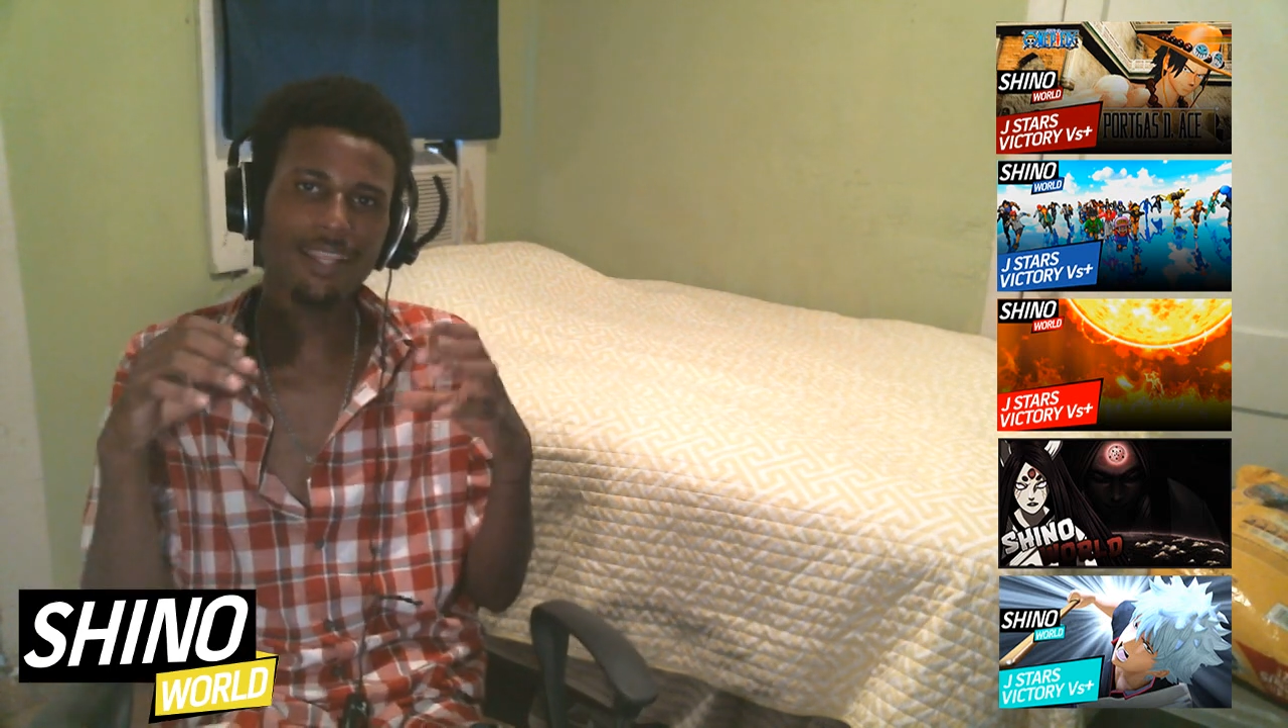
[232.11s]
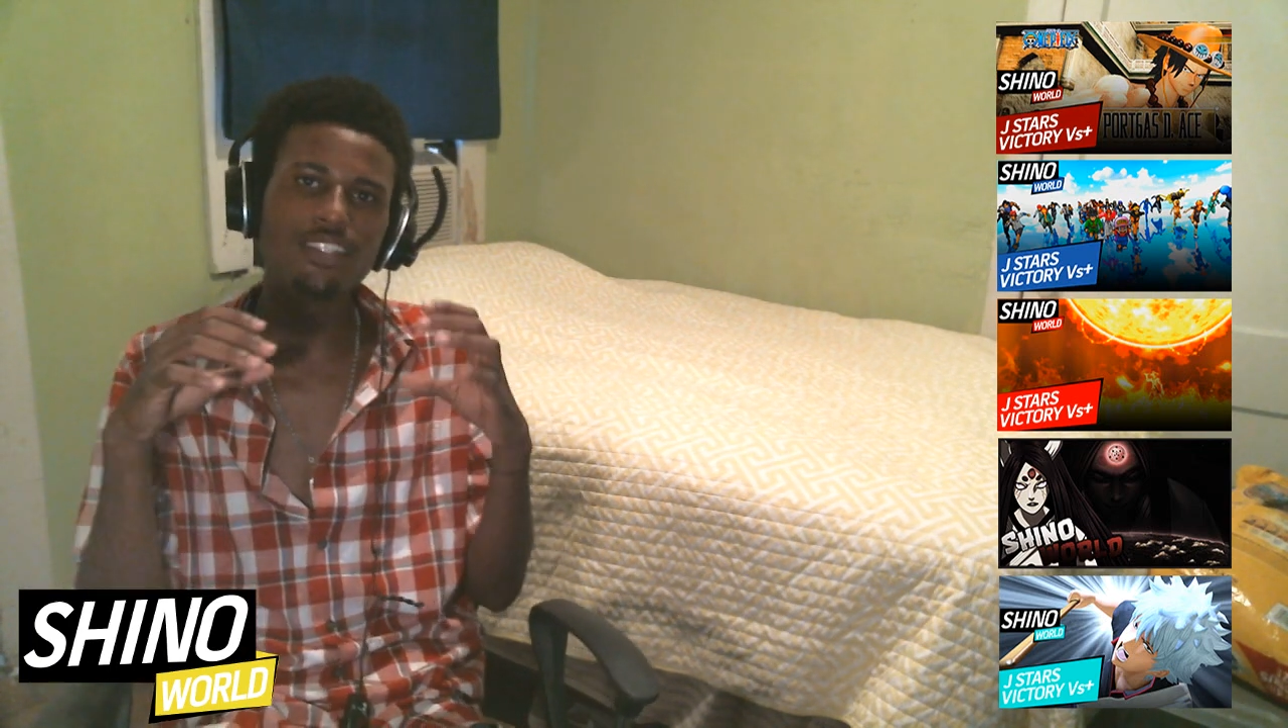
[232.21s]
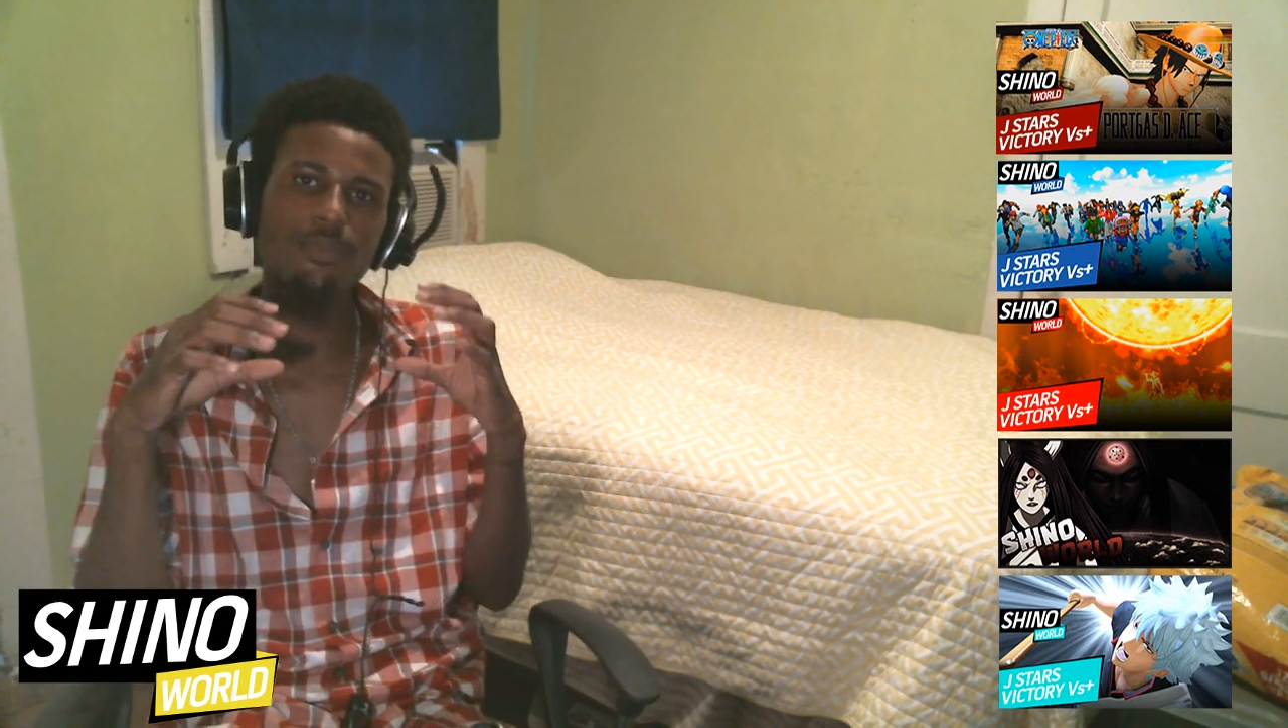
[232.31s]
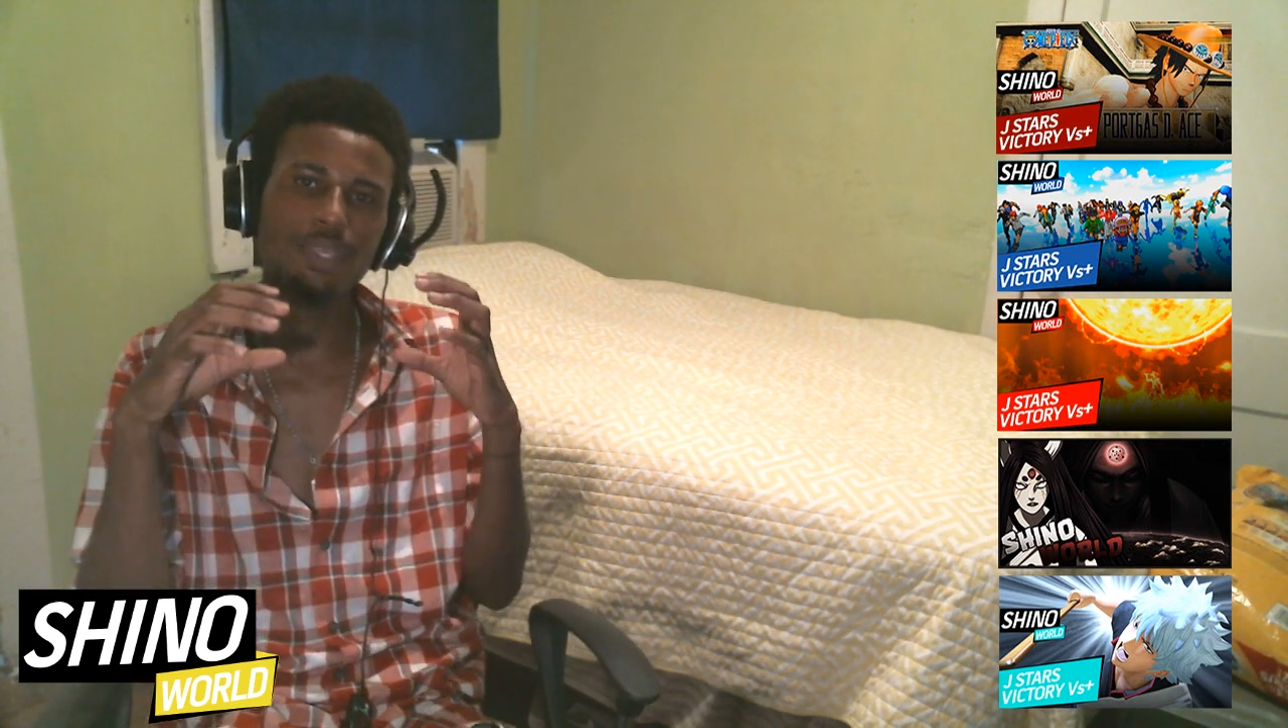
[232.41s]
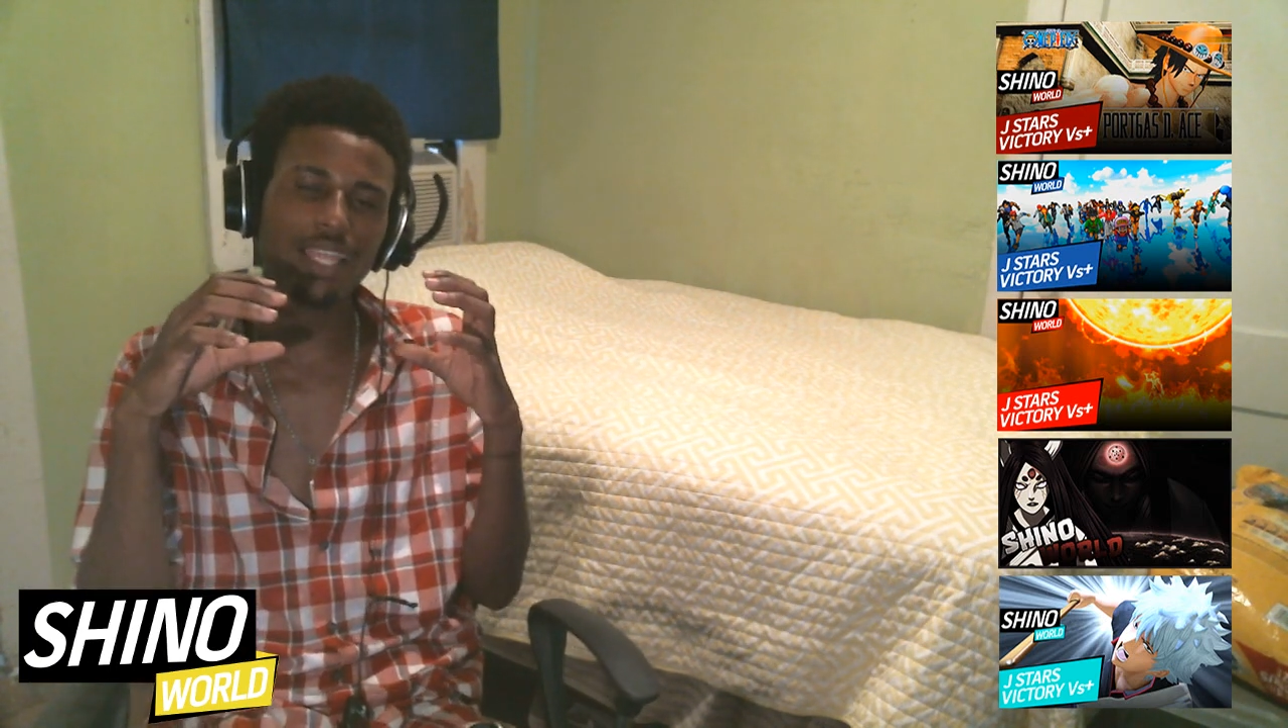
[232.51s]
to
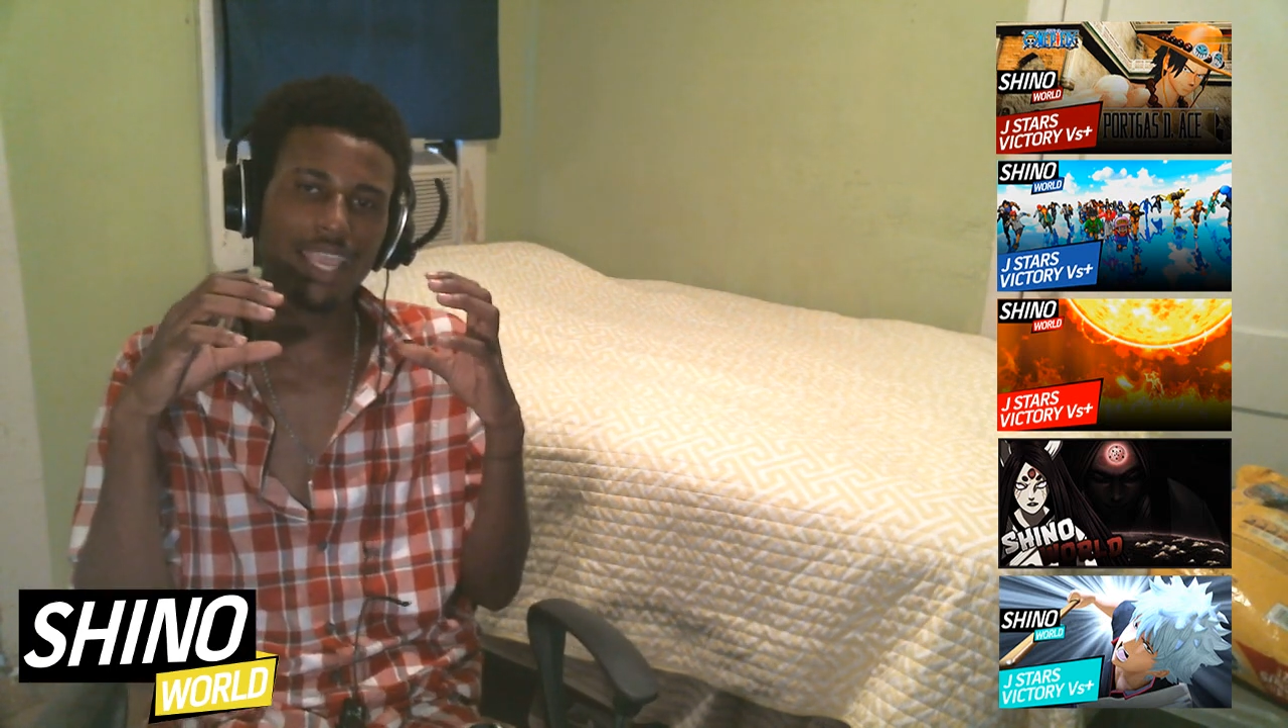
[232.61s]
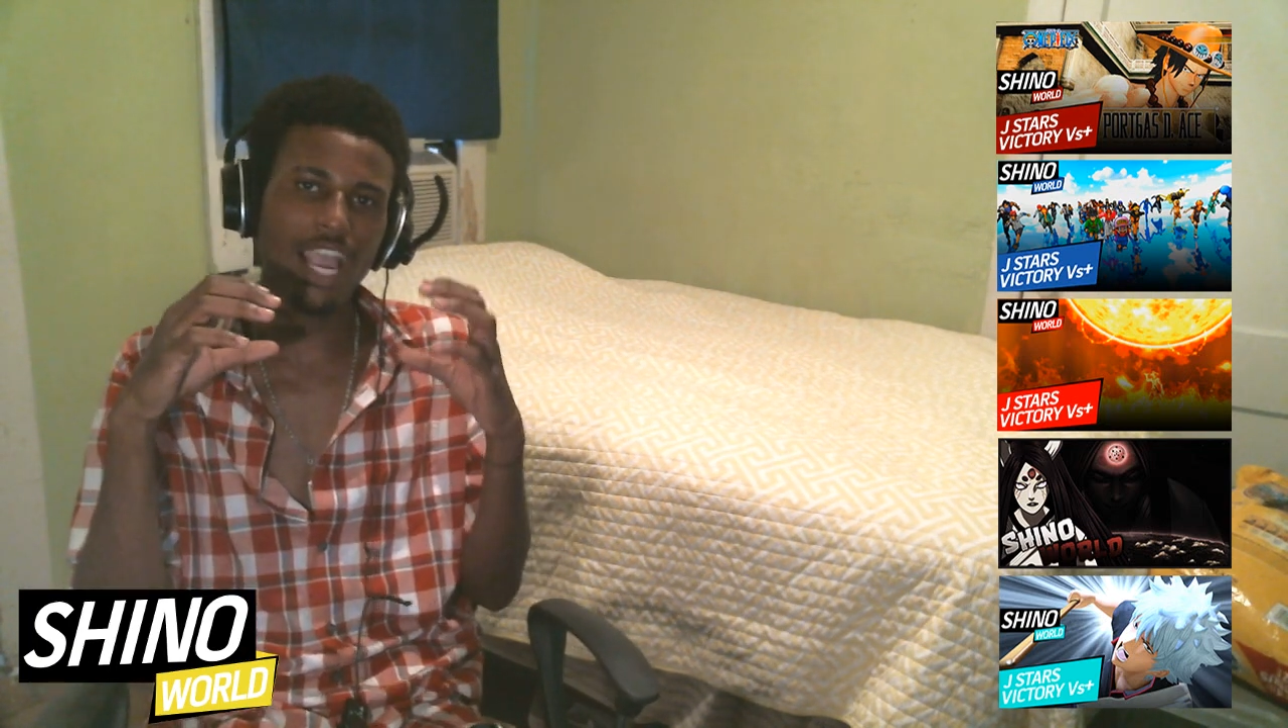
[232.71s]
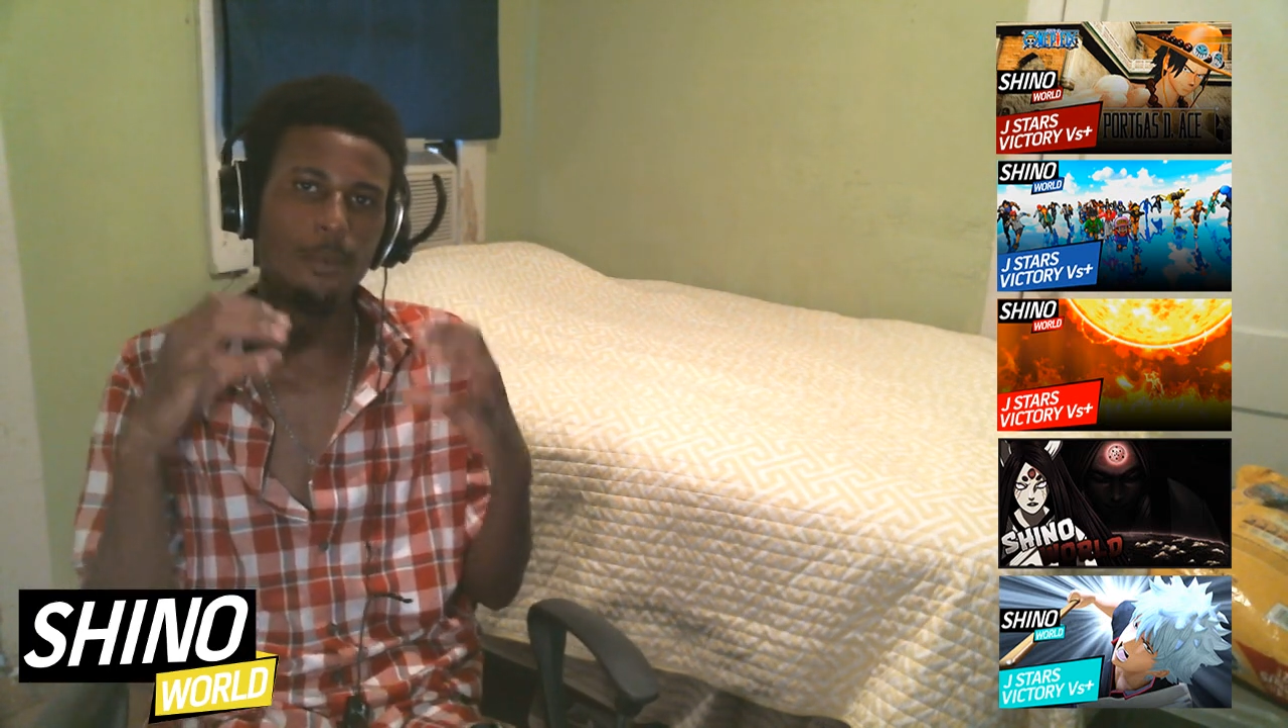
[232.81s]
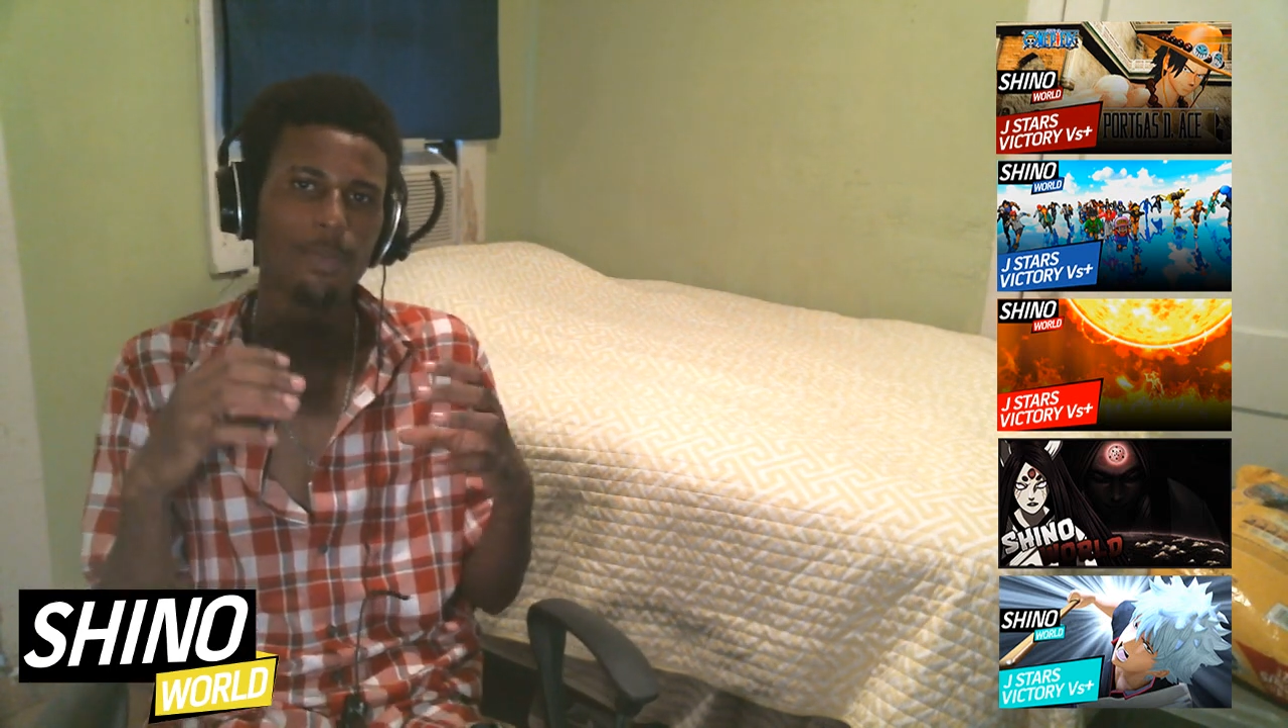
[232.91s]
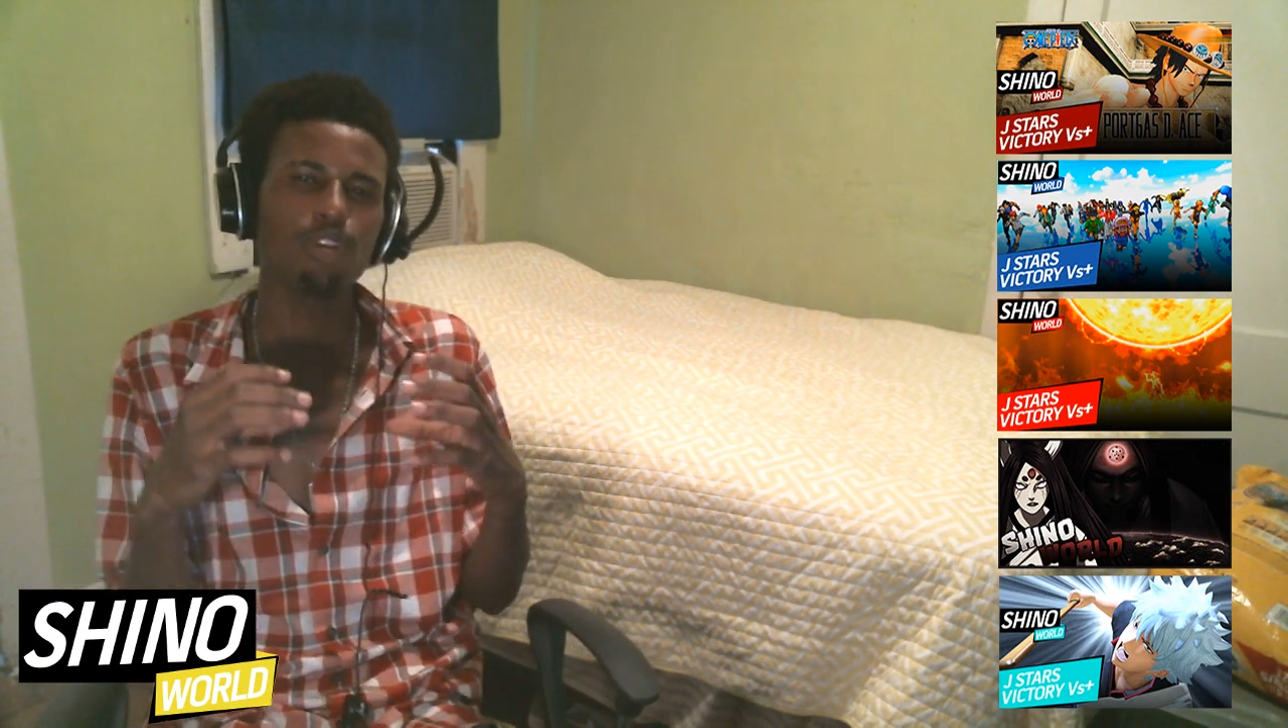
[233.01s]
be like our
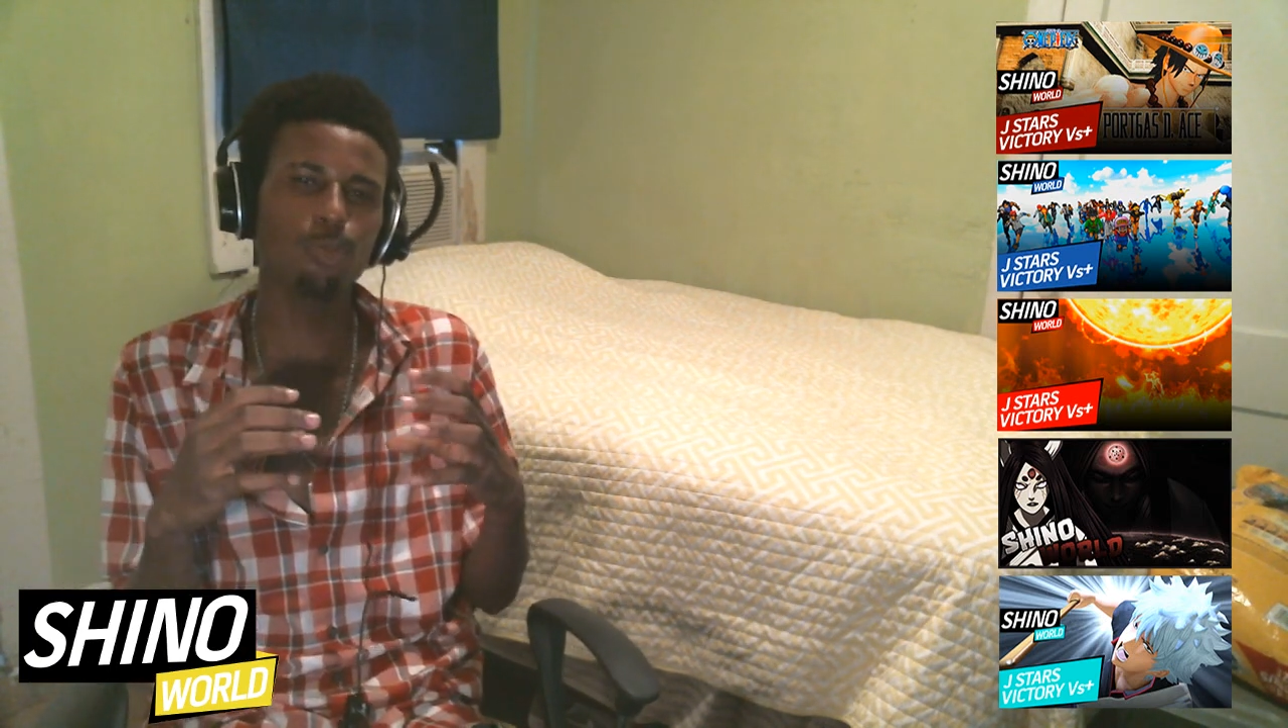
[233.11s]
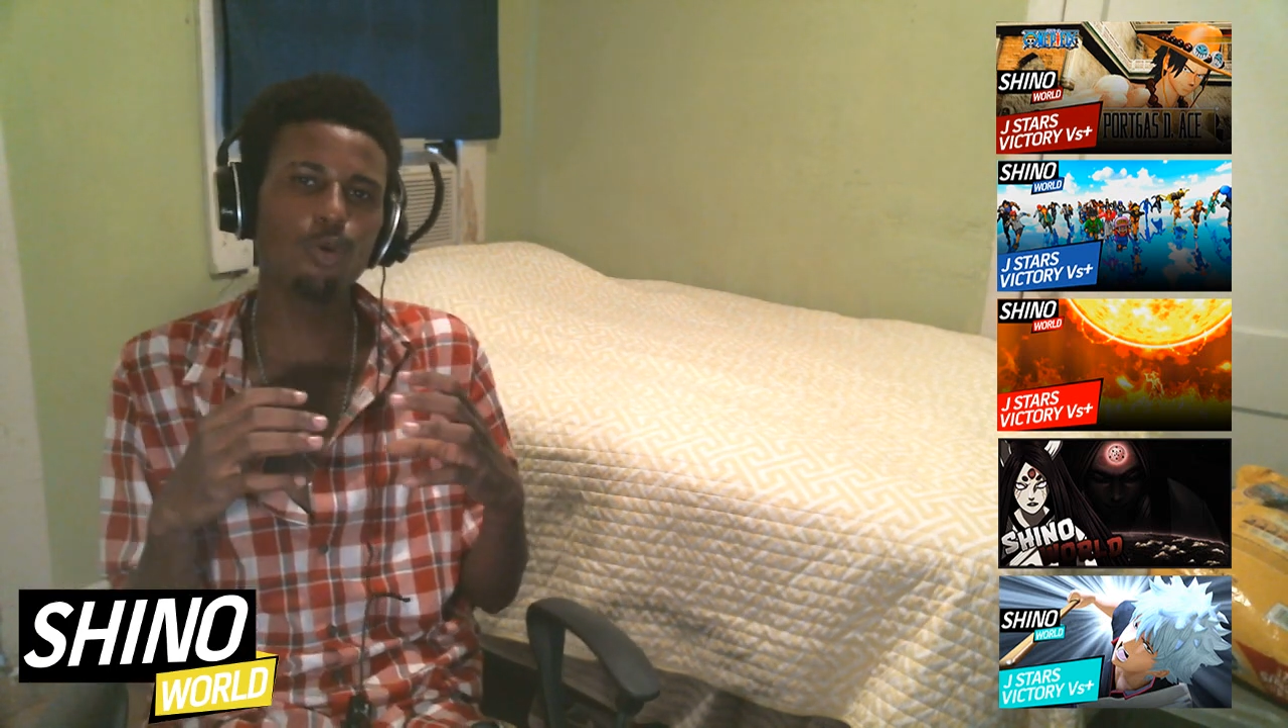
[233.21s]
minimum